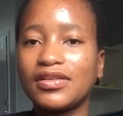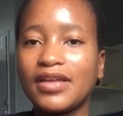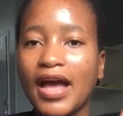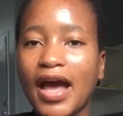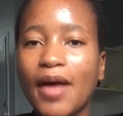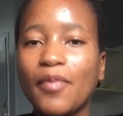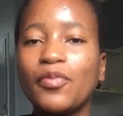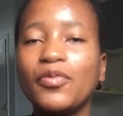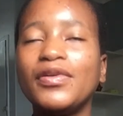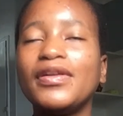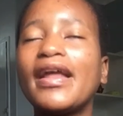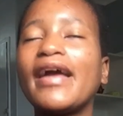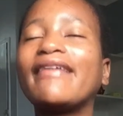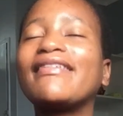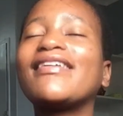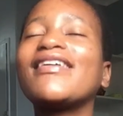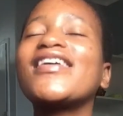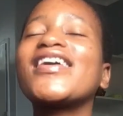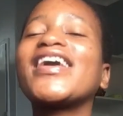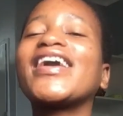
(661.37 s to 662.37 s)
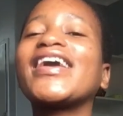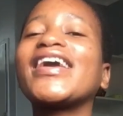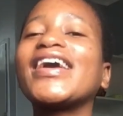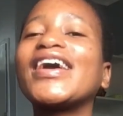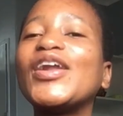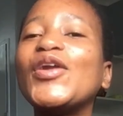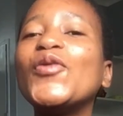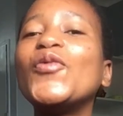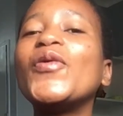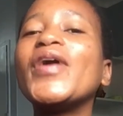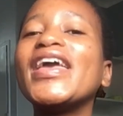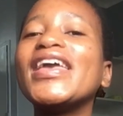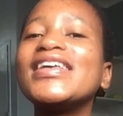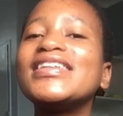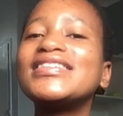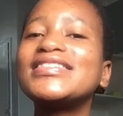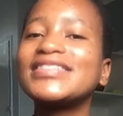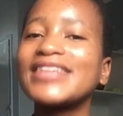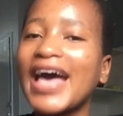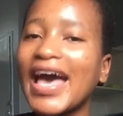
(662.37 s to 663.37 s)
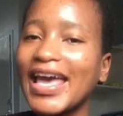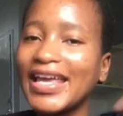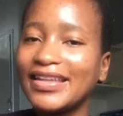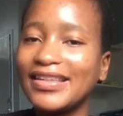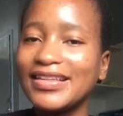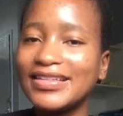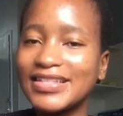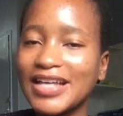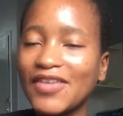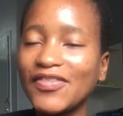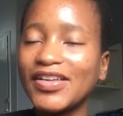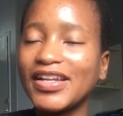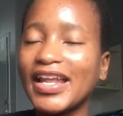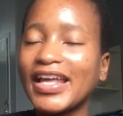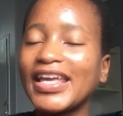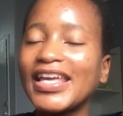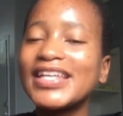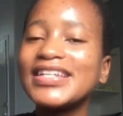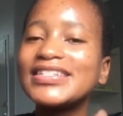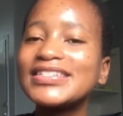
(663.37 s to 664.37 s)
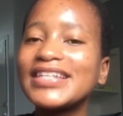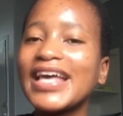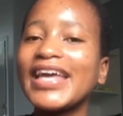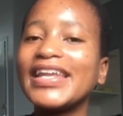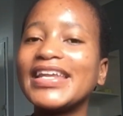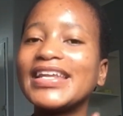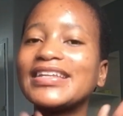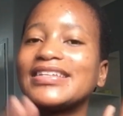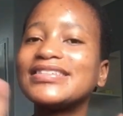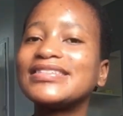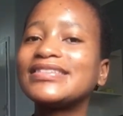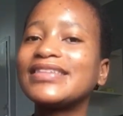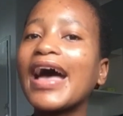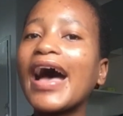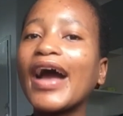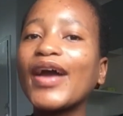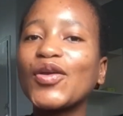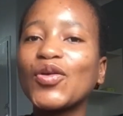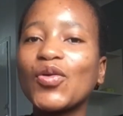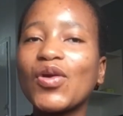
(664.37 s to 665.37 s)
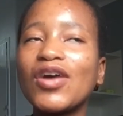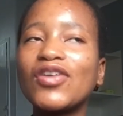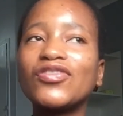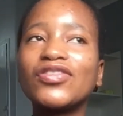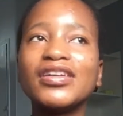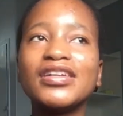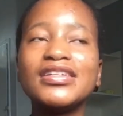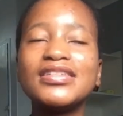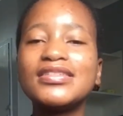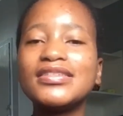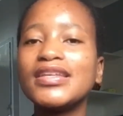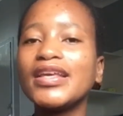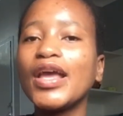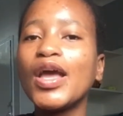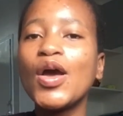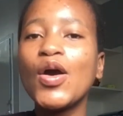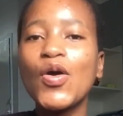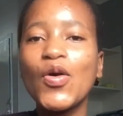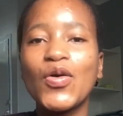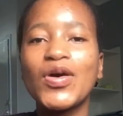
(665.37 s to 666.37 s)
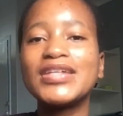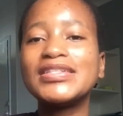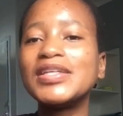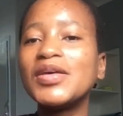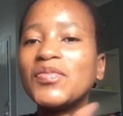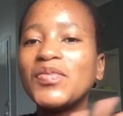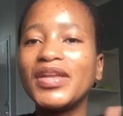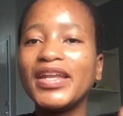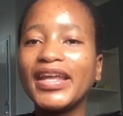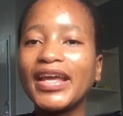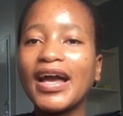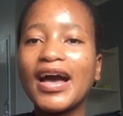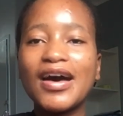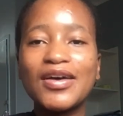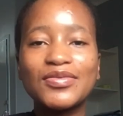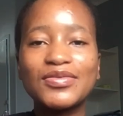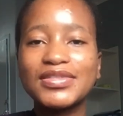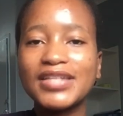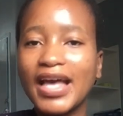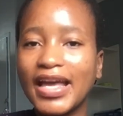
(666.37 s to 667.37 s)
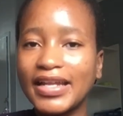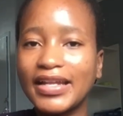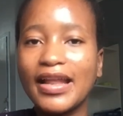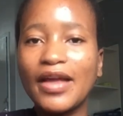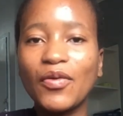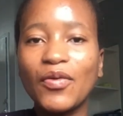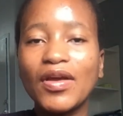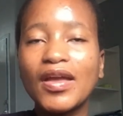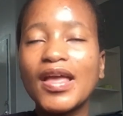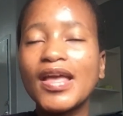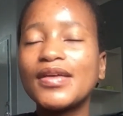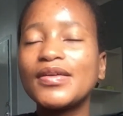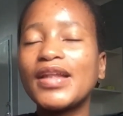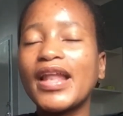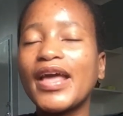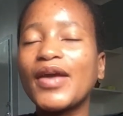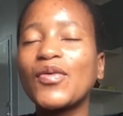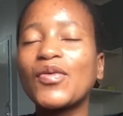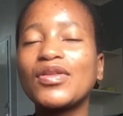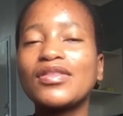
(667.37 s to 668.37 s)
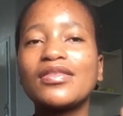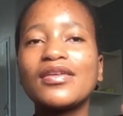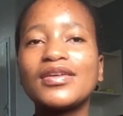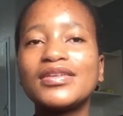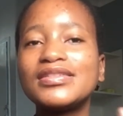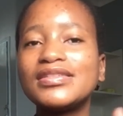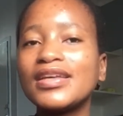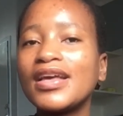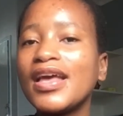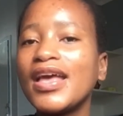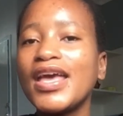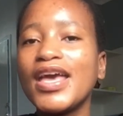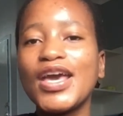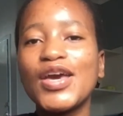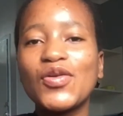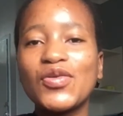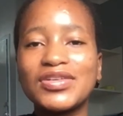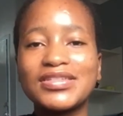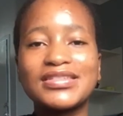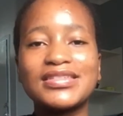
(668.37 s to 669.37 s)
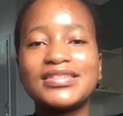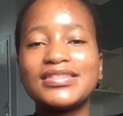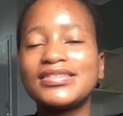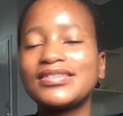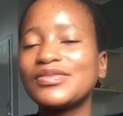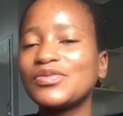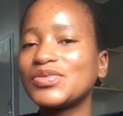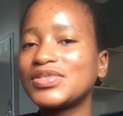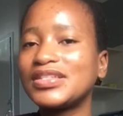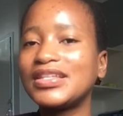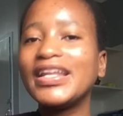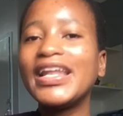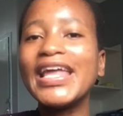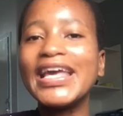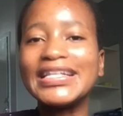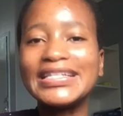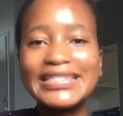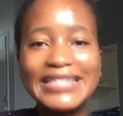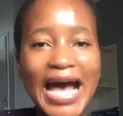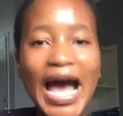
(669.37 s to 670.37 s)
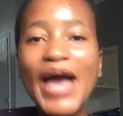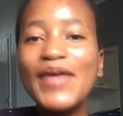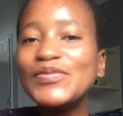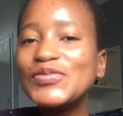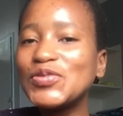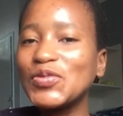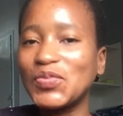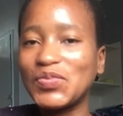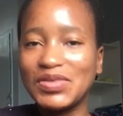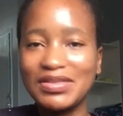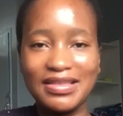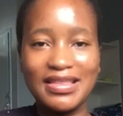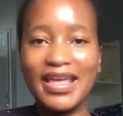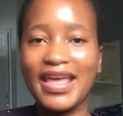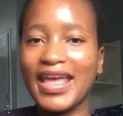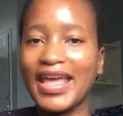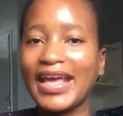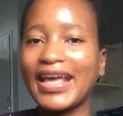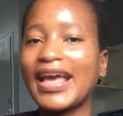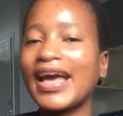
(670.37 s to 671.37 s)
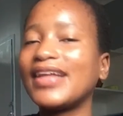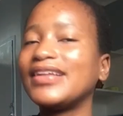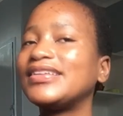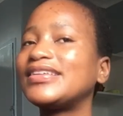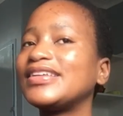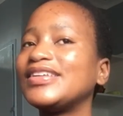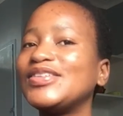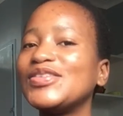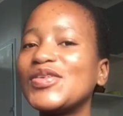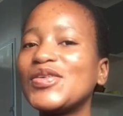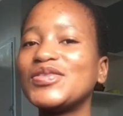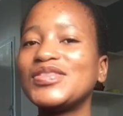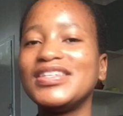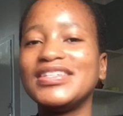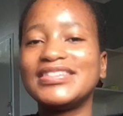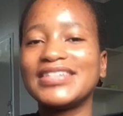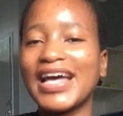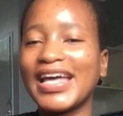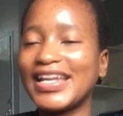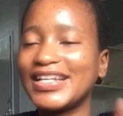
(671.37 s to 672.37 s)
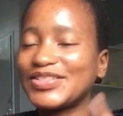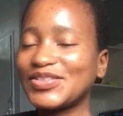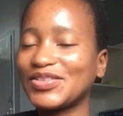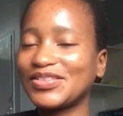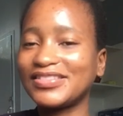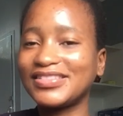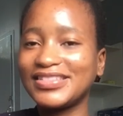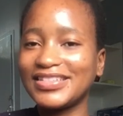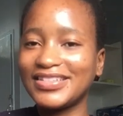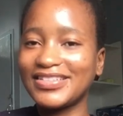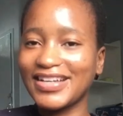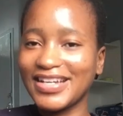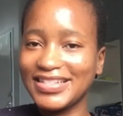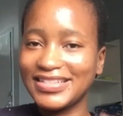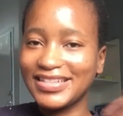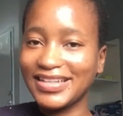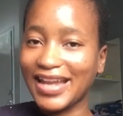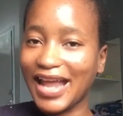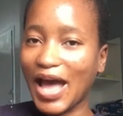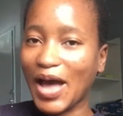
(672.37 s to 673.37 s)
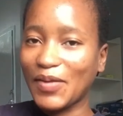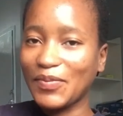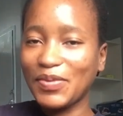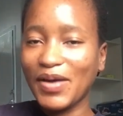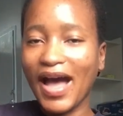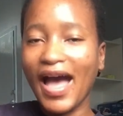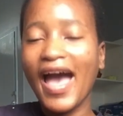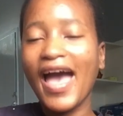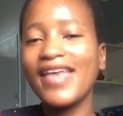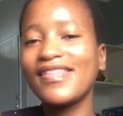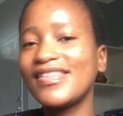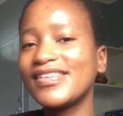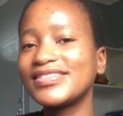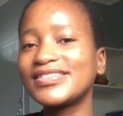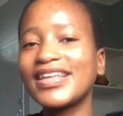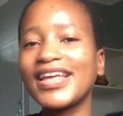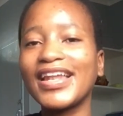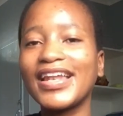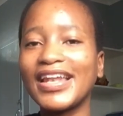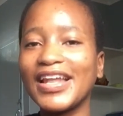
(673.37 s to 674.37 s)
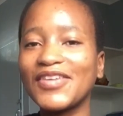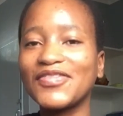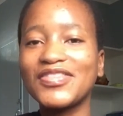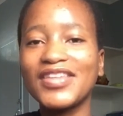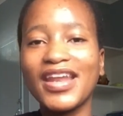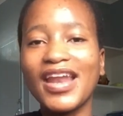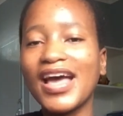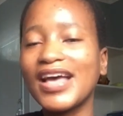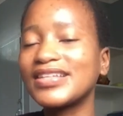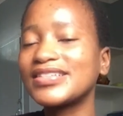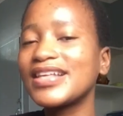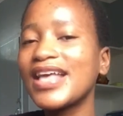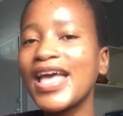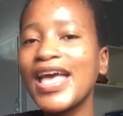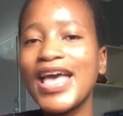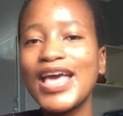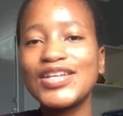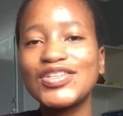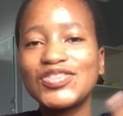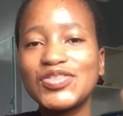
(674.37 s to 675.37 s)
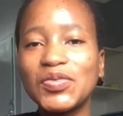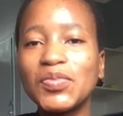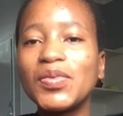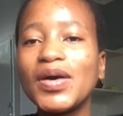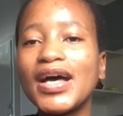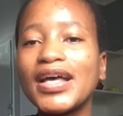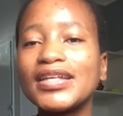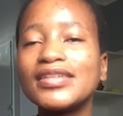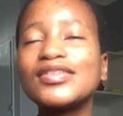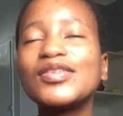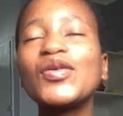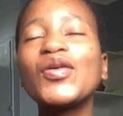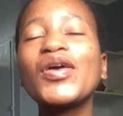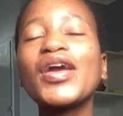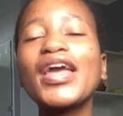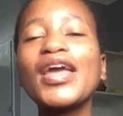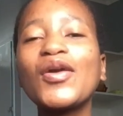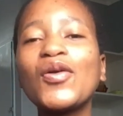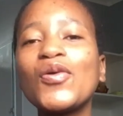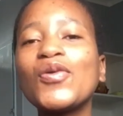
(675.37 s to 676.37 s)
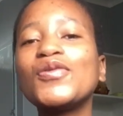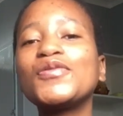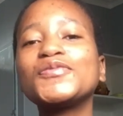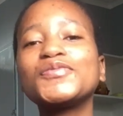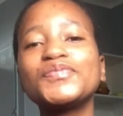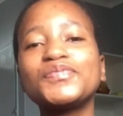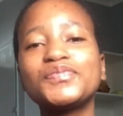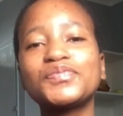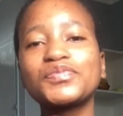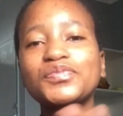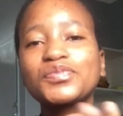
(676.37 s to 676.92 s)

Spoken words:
already up. We like, girl, we're inside the tavern, like inside it's dark, you can't really see what's happening outside. Like we thought we still had time to be there, and yo, the sun is already rising up. This girl laughed at us. She passed. Okay, cool.